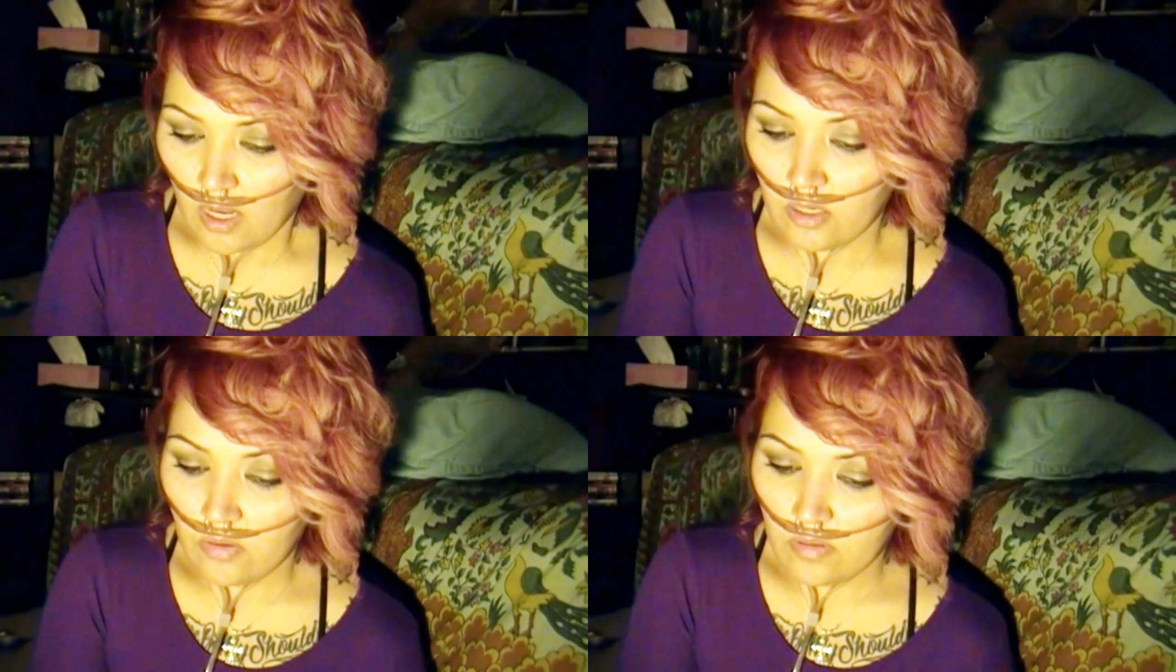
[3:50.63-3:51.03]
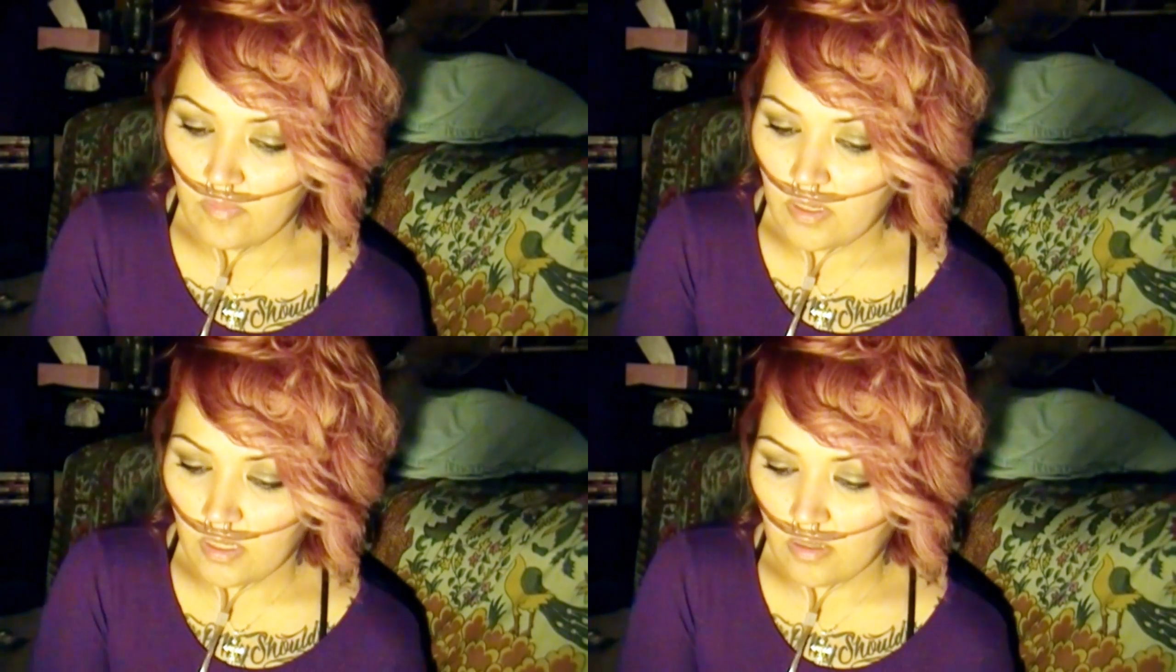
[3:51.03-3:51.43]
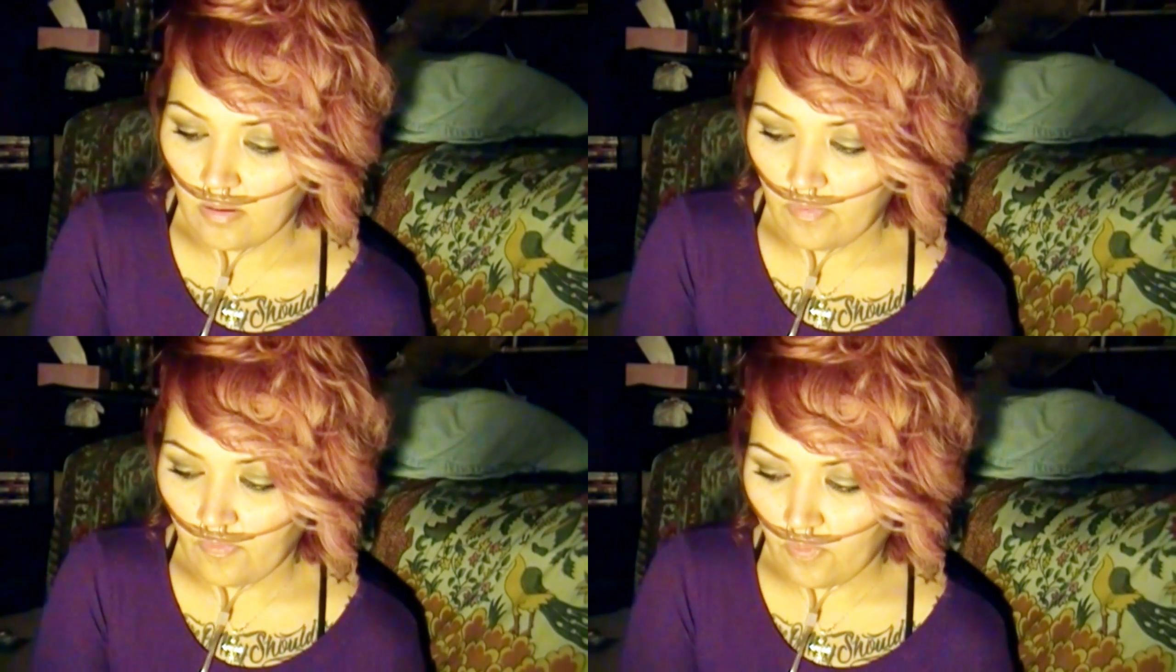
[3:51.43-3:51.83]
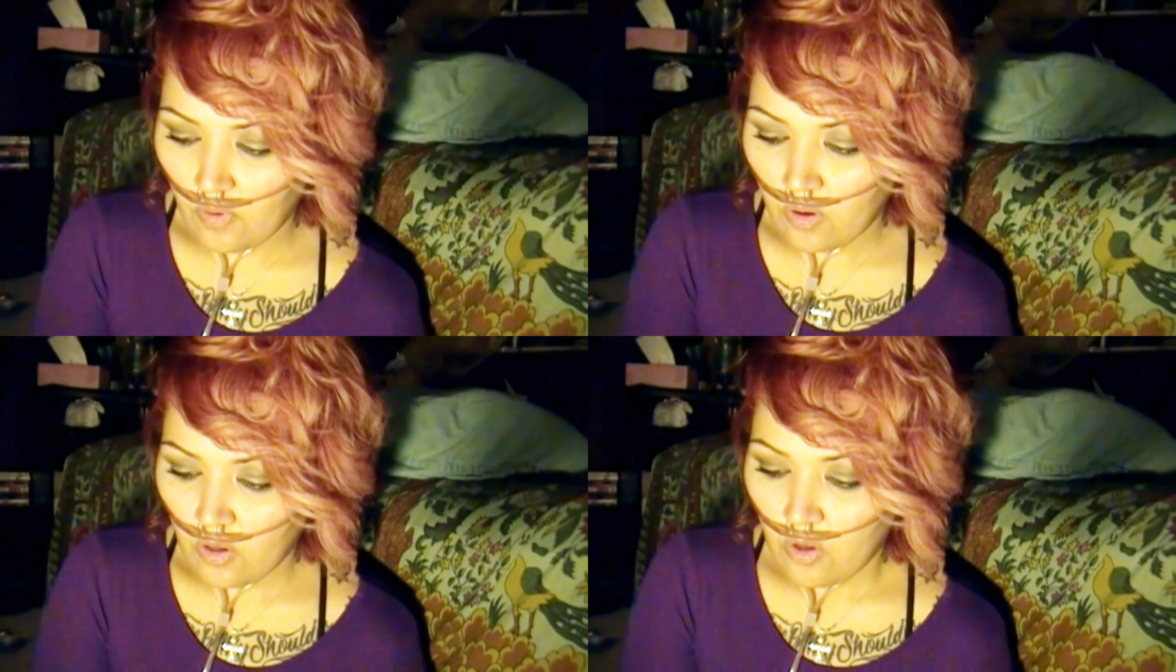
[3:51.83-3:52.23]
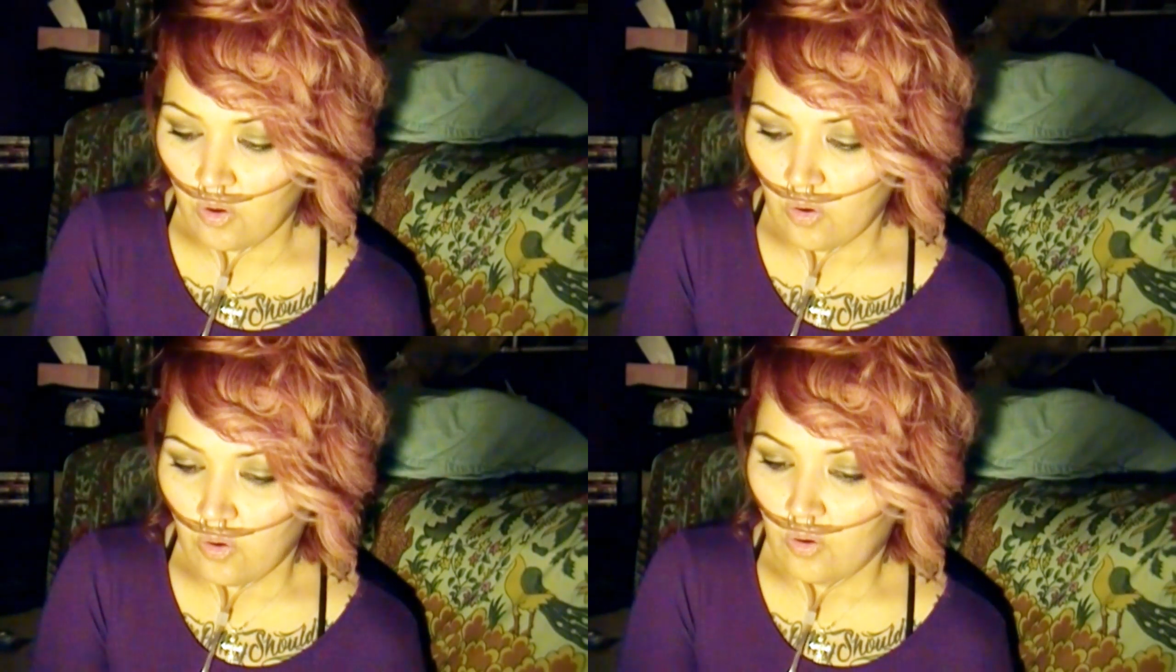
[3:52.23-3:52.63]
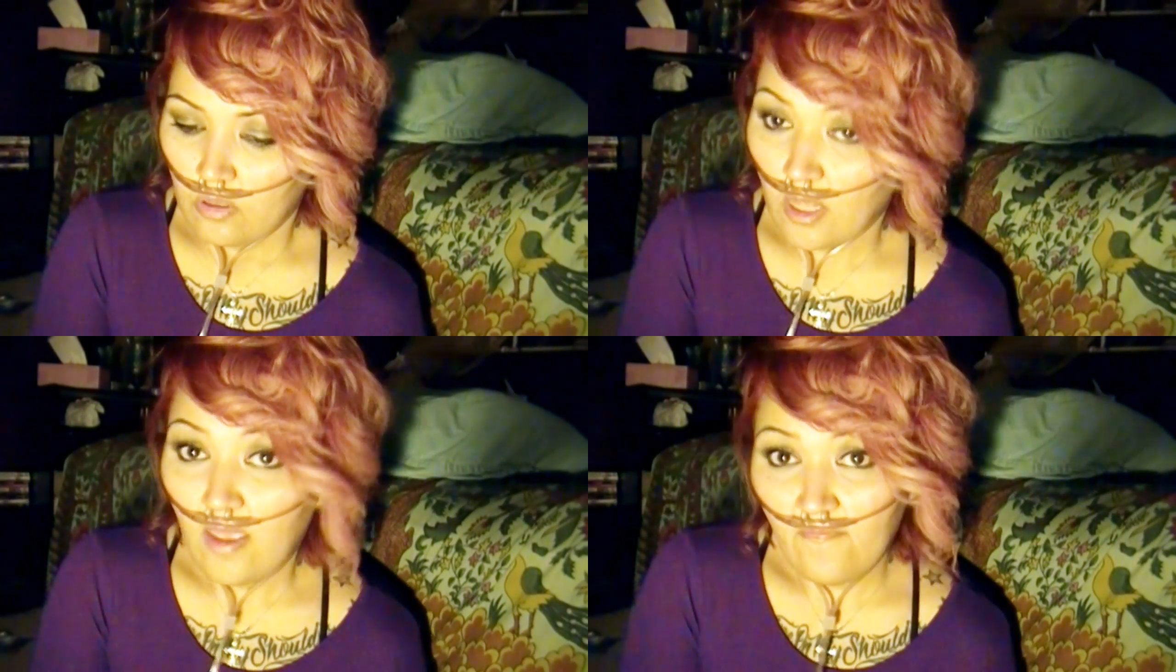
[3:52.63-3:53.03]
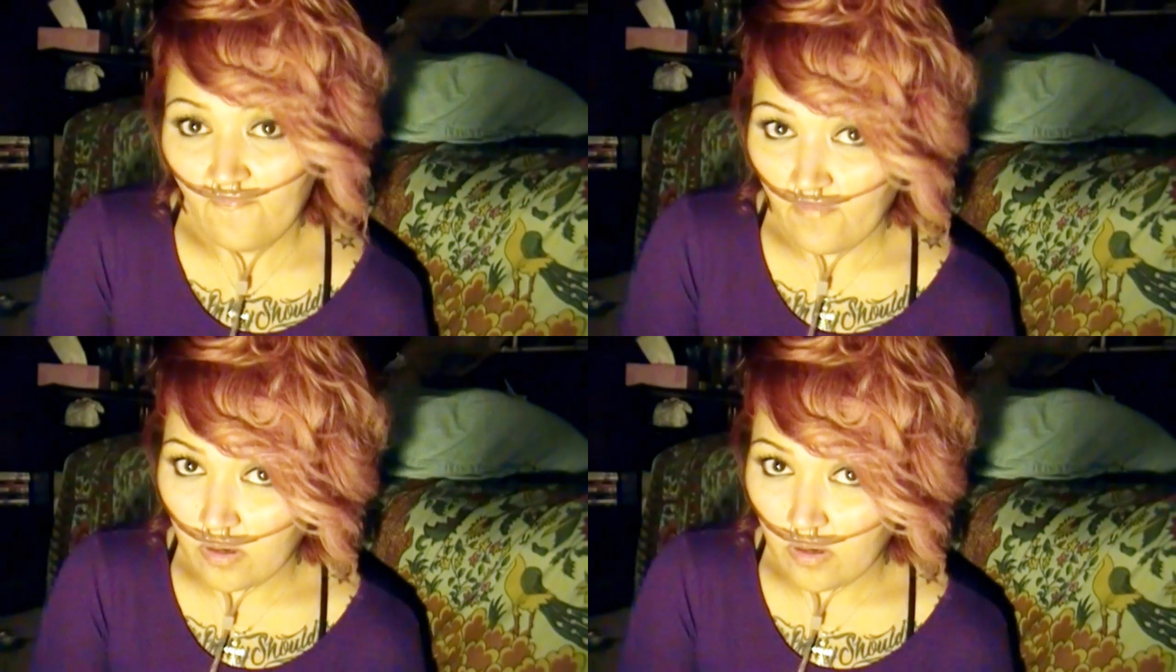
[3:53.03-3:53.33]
I know the meaning of life.